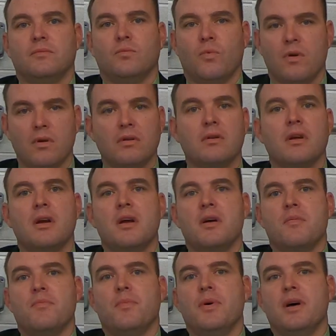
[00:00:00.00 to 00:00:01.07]
work,
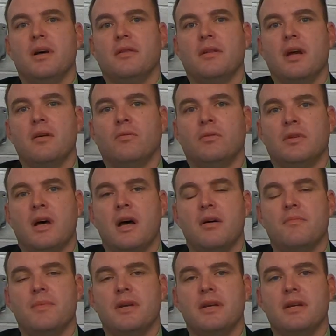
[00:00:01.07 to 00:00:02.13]
but they will
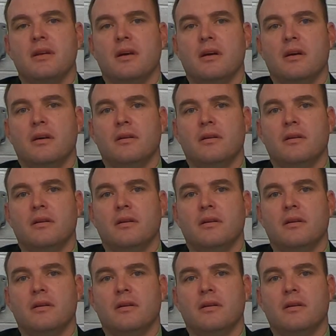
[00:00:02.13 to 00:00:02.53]
not be,